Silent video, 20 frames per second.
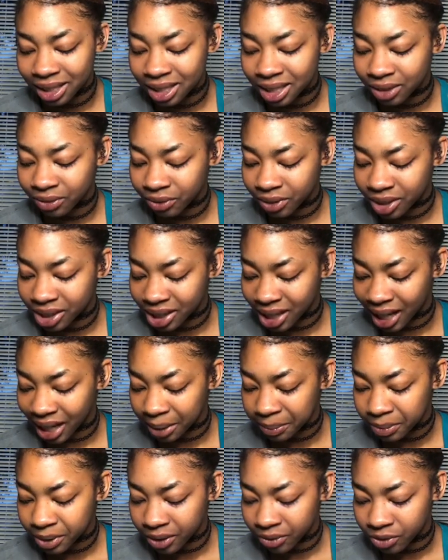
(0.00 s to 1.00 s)
different
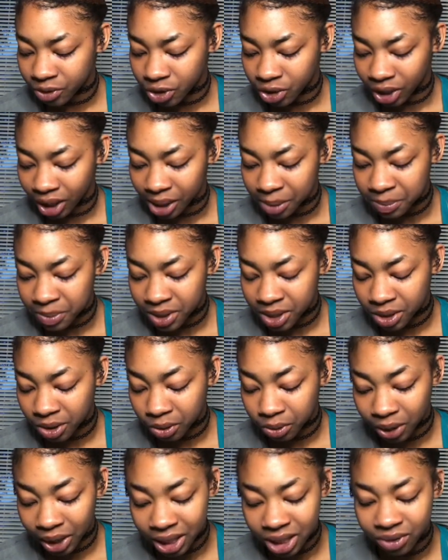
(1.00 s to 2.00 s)
types of shapes,
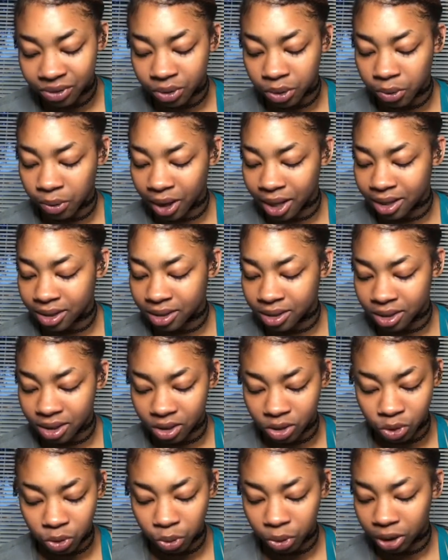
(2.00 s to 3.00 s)
graceful ones,
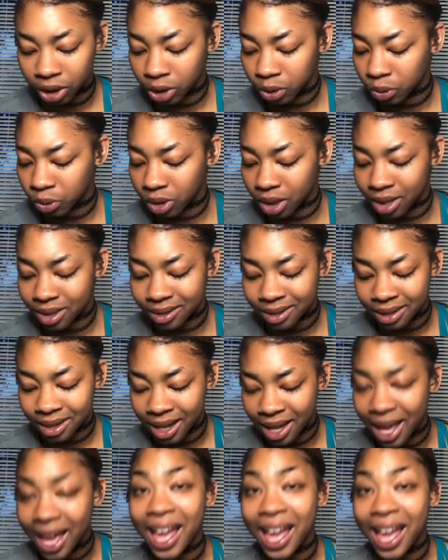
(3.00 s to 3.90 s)
distorted ones,